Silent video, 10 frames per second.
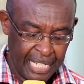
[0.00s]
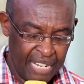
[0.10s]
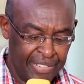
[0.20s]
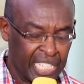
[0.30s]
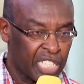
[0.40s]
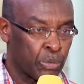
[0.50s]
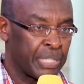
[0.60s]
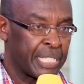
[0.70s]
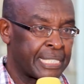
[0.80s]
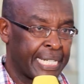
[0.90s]
even as
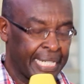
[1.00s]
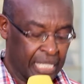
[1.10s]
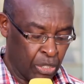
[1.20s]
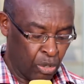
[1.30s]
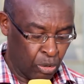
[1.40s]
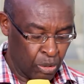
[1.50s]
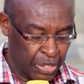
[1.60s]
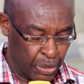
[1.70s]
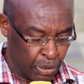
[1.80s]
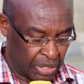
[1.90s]
tend or
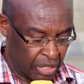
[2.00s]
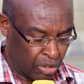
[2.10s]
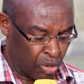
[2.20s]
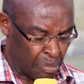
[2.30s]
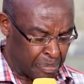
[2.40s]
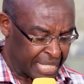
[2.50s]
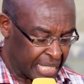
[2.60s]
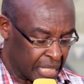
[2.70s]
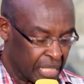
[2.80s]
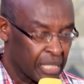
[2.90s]
use or
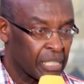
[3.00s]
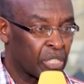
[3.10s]
manage